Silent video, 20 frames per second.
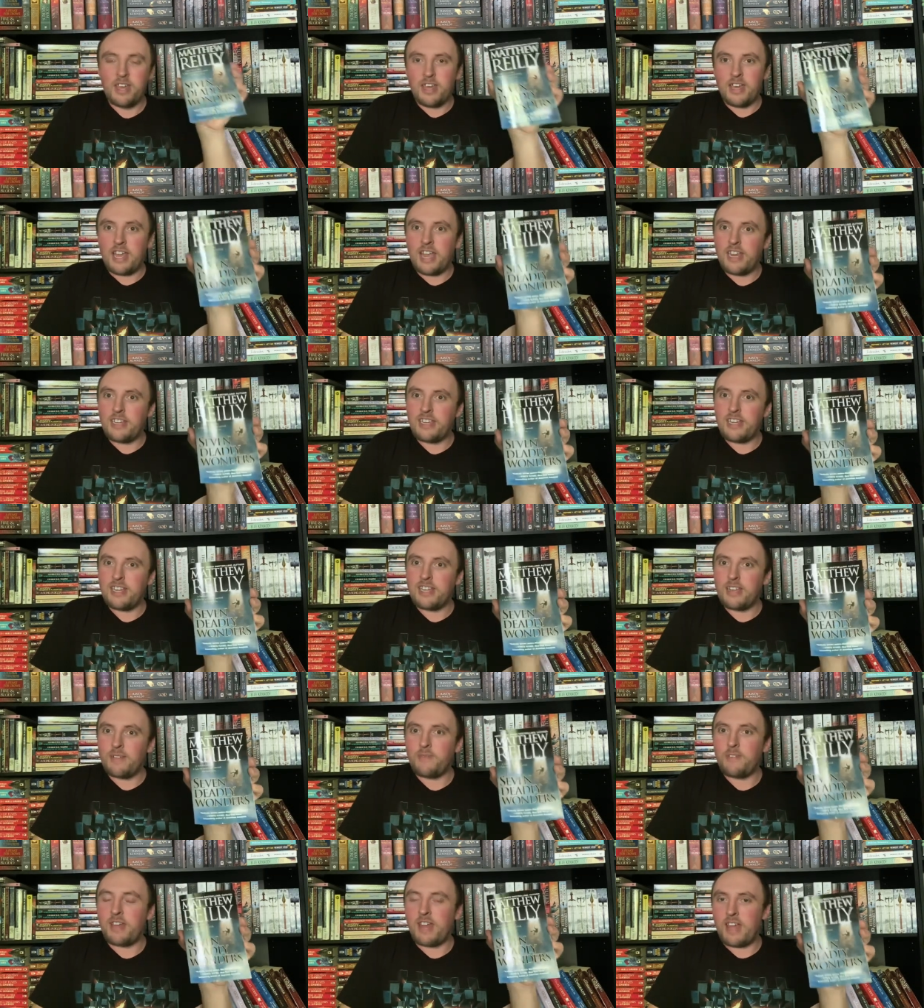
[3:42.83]
I
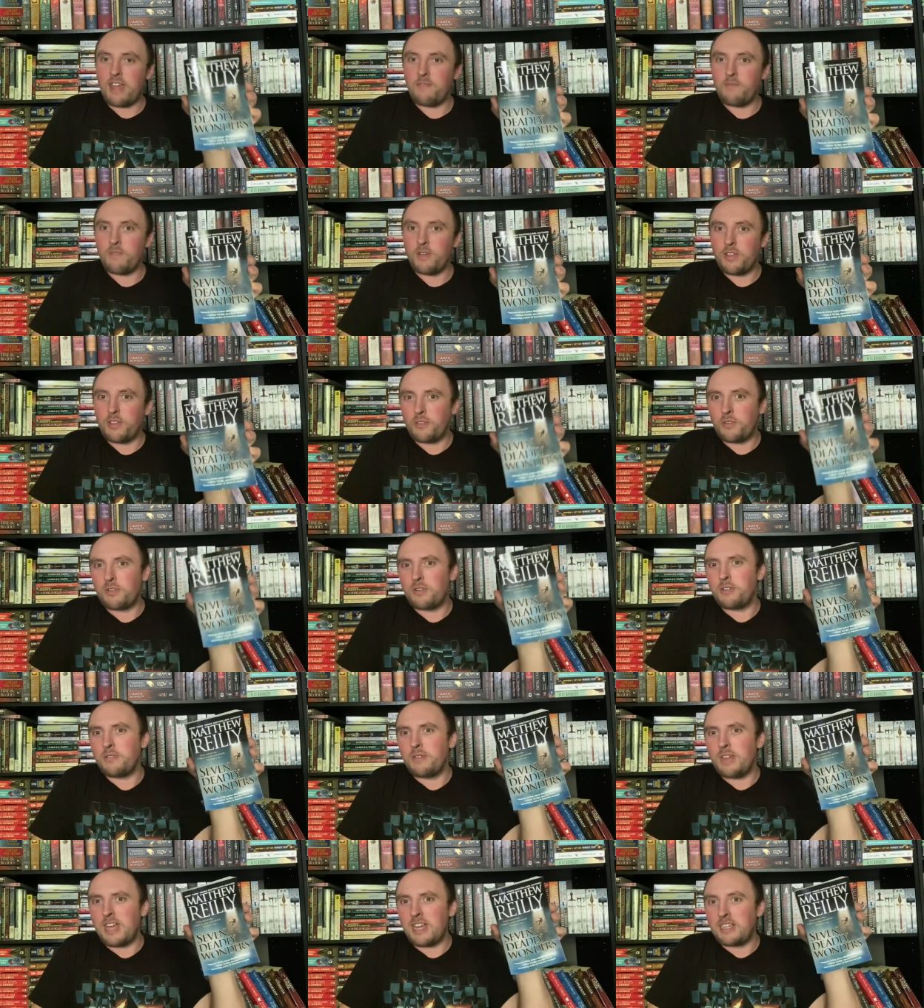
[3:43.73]
DNF'd it halfway
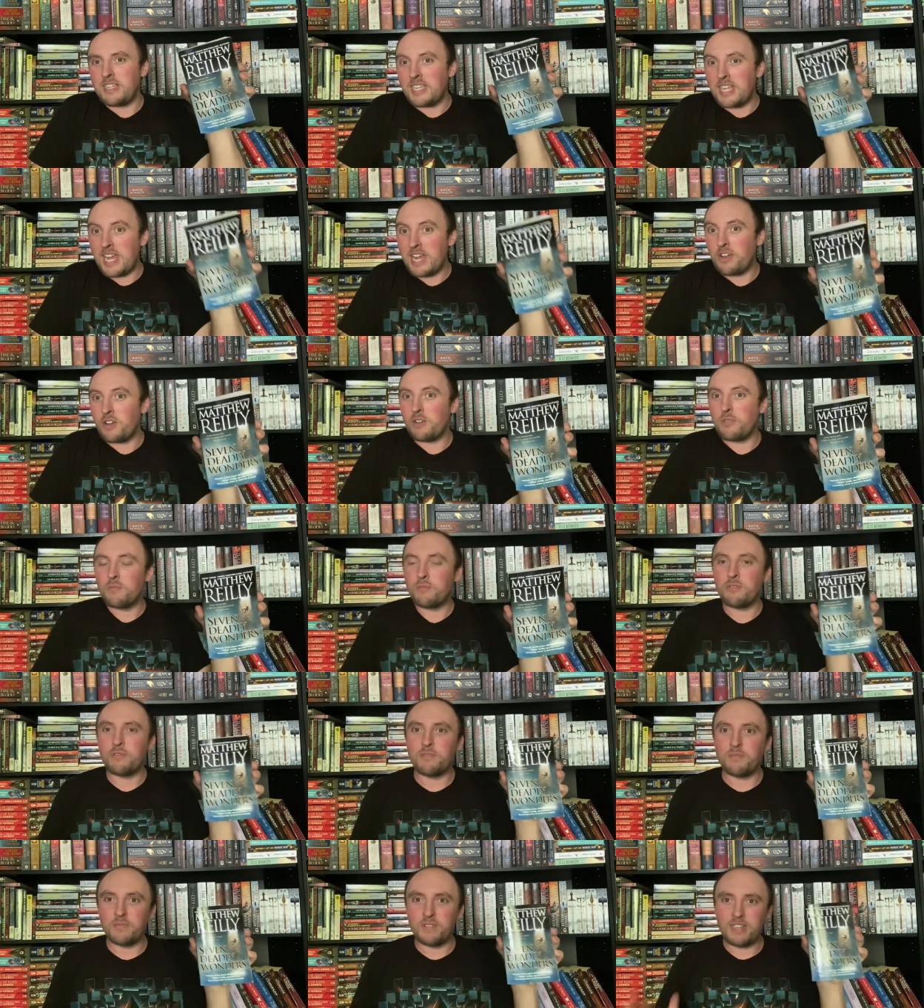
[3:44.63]
through. Not
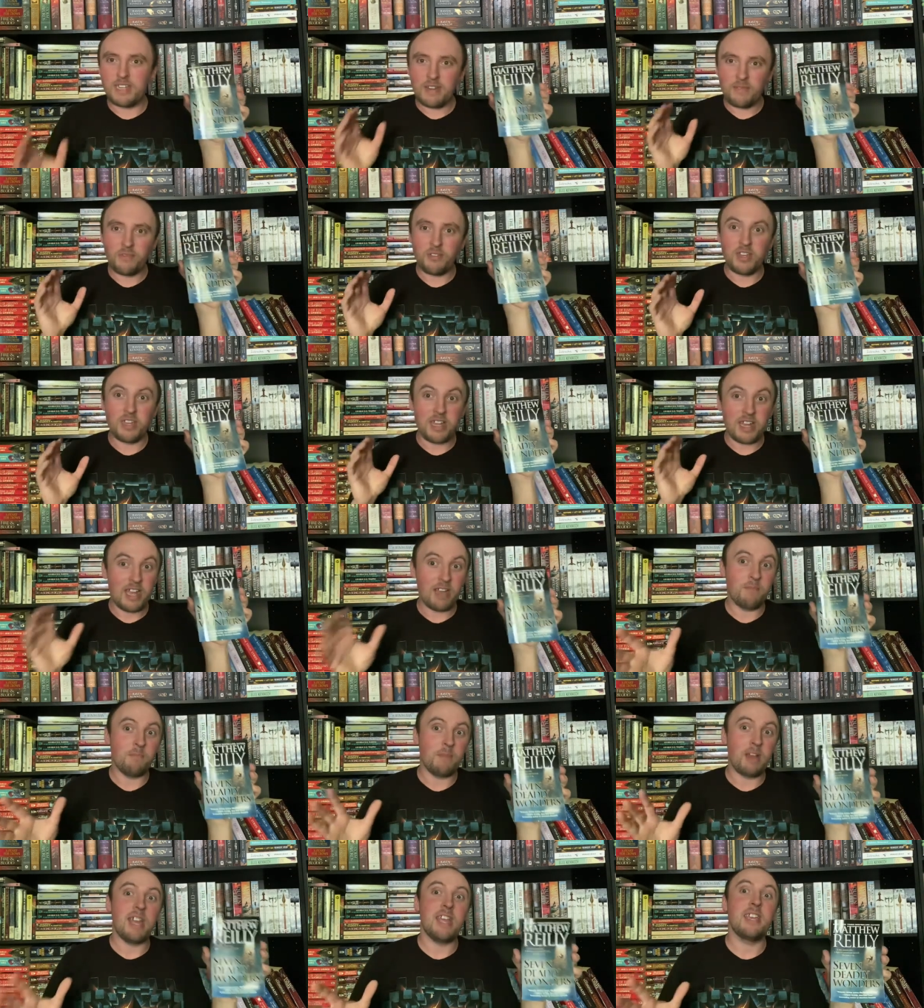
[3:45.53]
terrible, but definitely
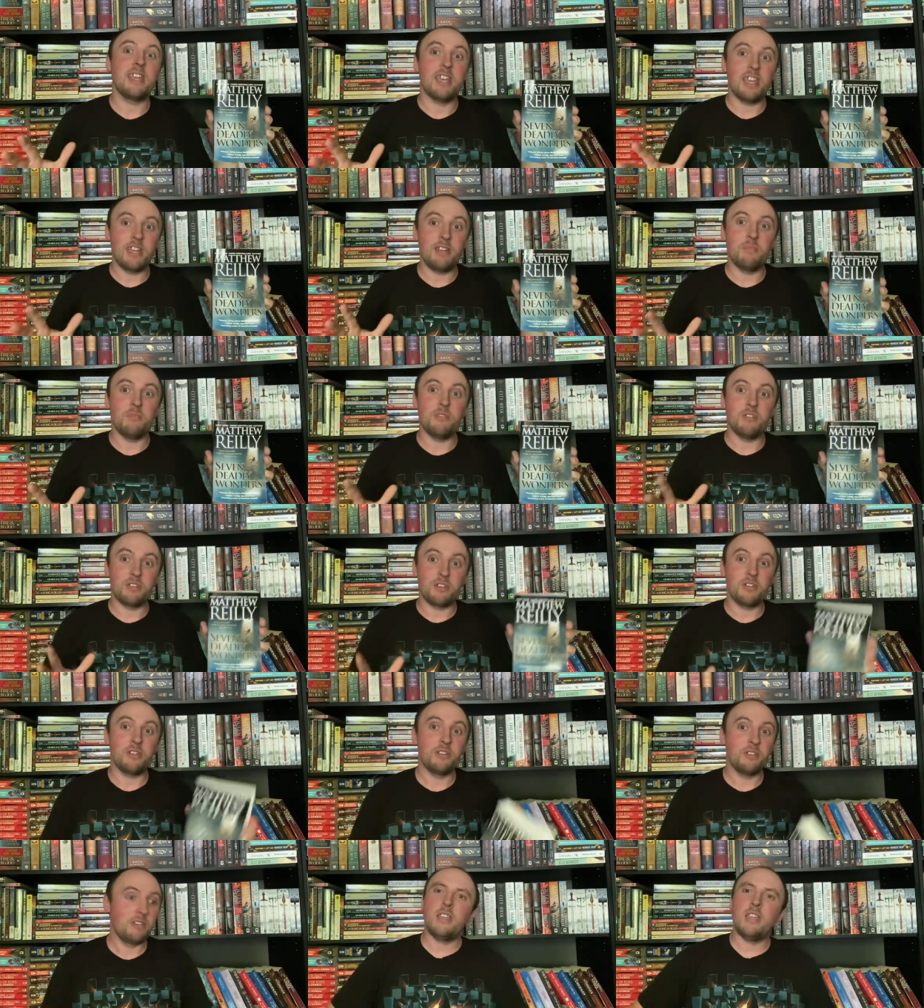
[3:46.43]
not my kind of book.